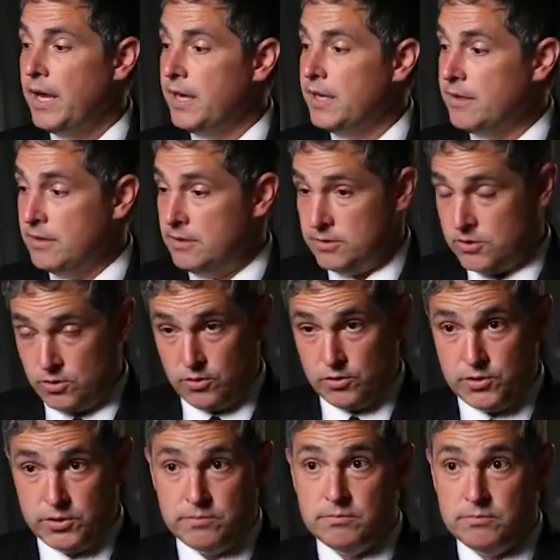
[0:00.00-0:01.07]
a
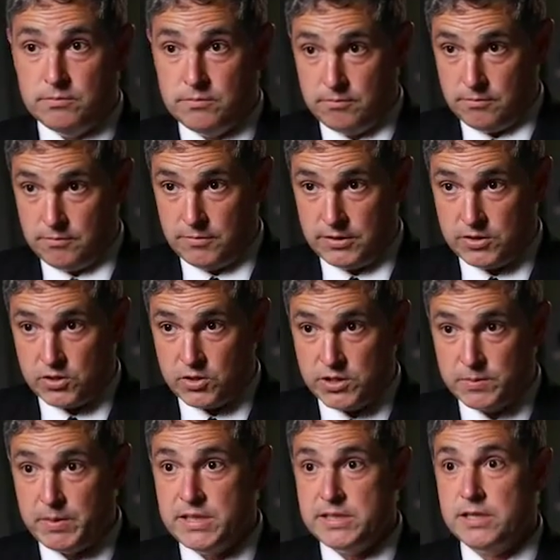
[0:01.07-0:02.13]
surgeon, such
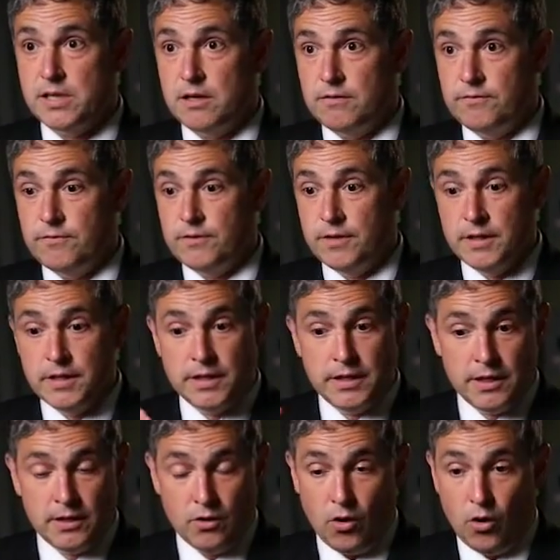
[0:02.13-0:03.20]
as myself,
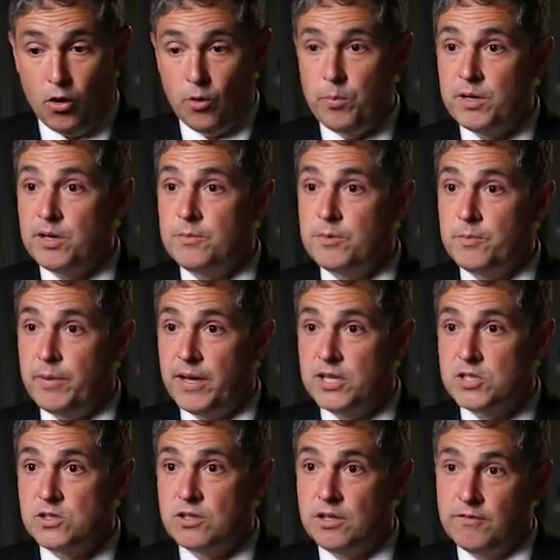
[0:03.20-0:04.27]
can open up the
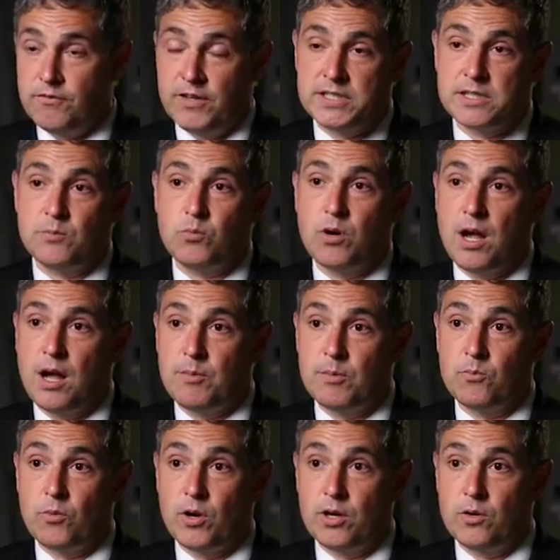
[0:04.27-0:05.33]
patient and fix the
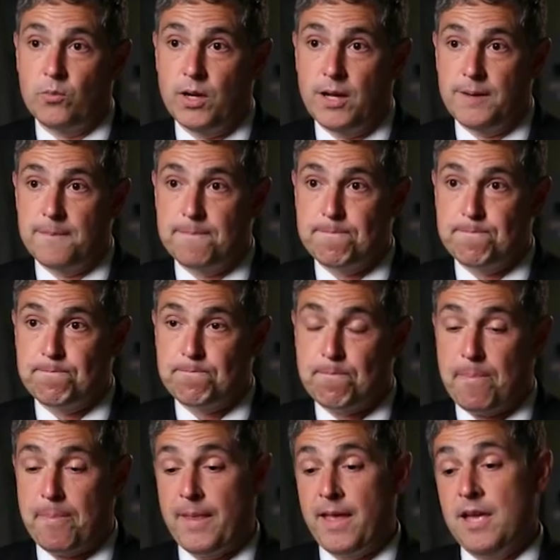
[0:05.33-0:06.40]
problem right away.
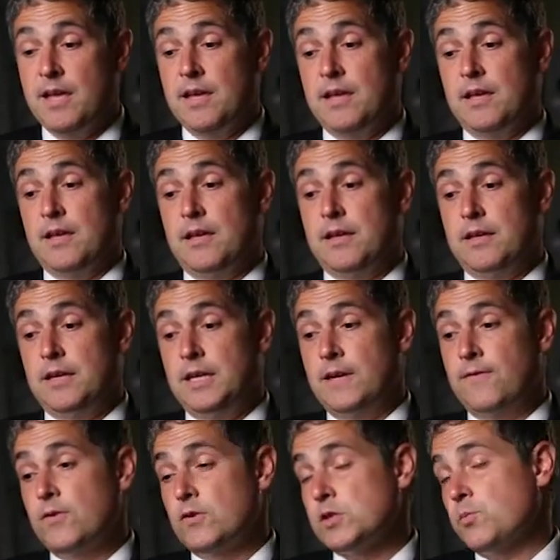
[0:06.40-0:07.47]

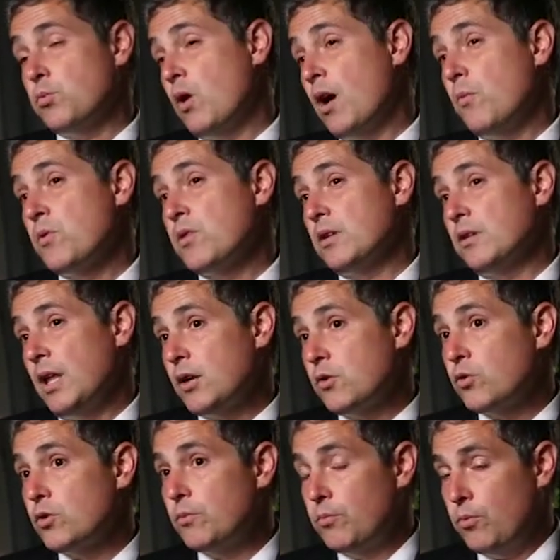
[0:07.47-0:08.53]
If there's a problem with the
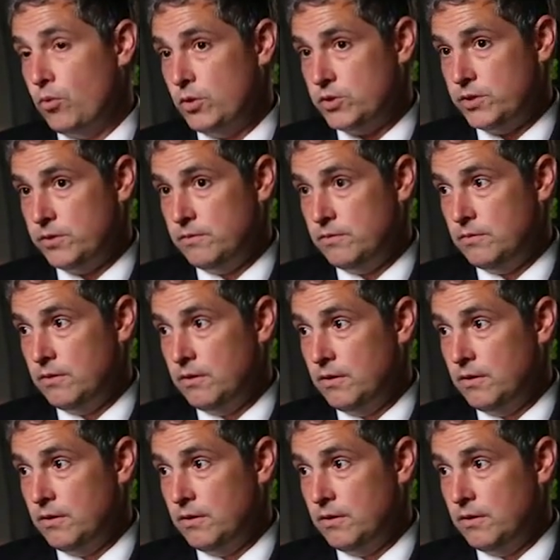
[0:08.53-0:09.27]
electrical portion,